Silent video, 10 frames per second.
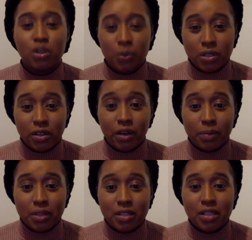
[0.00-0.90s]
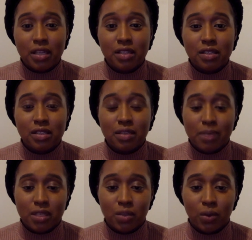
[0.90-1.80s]
assignments in
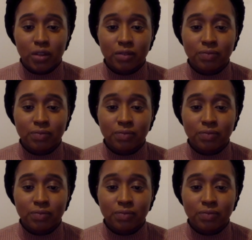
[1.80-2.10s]
semester 1,